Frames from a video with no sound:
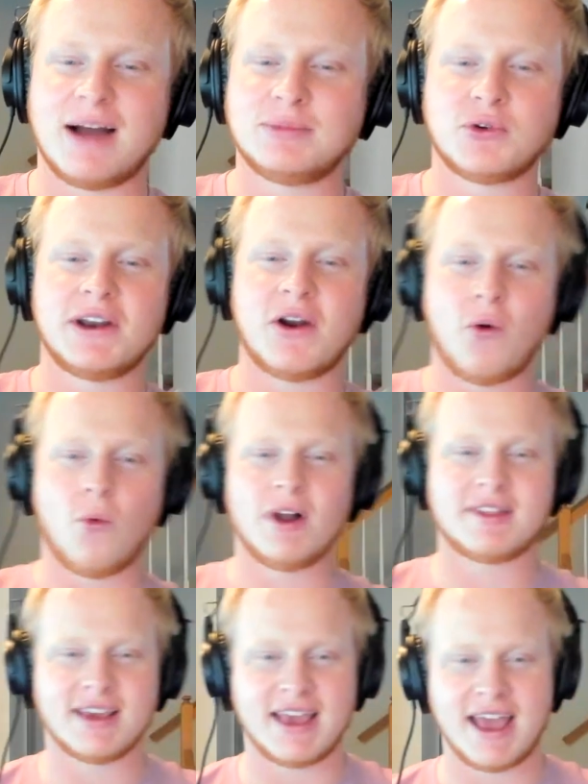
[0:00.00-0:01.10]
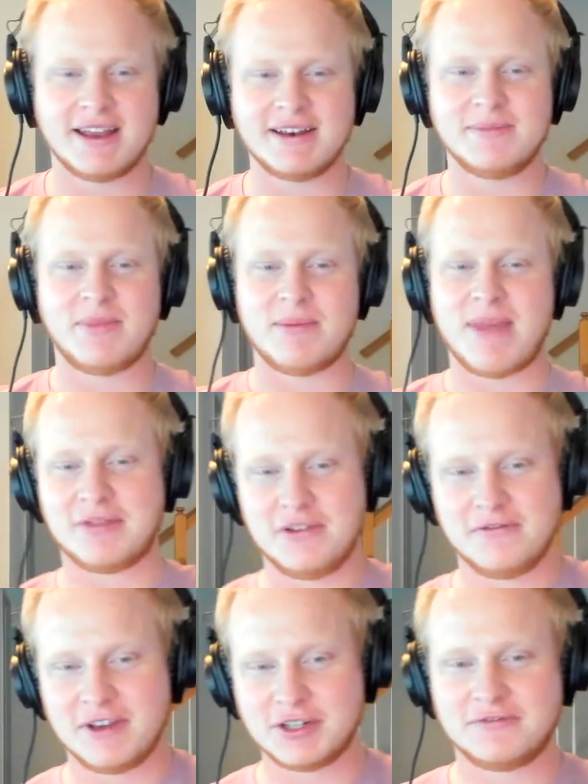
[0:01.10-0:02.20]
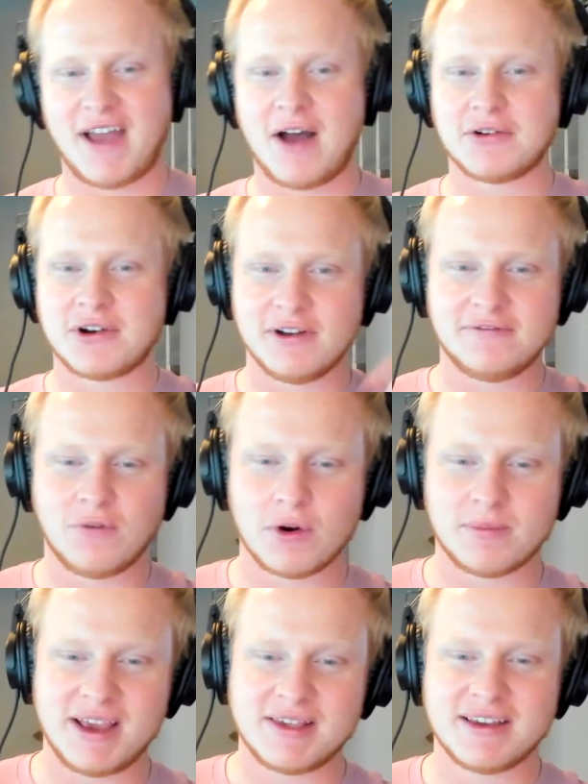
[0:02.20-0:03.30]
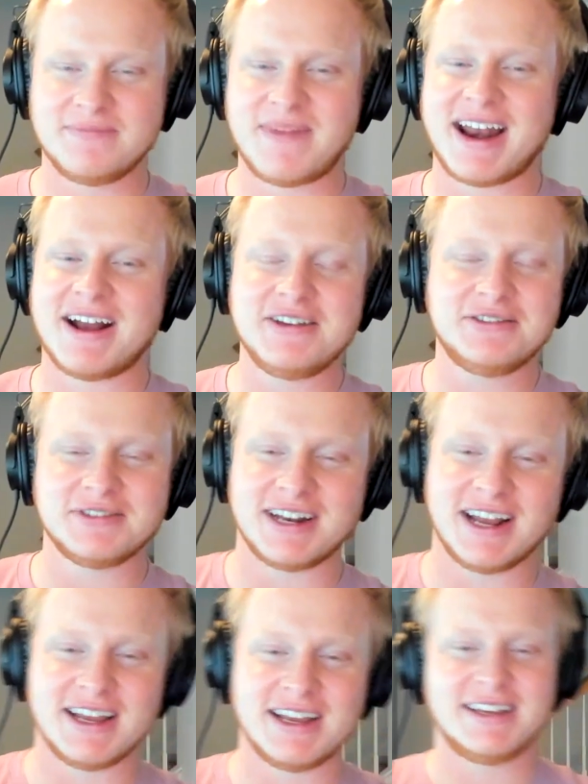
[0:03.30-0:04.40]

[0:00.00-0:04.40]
I'm joined once again by Matthew Fisch, founder of Fort Mesa. Matt, how are you doing today?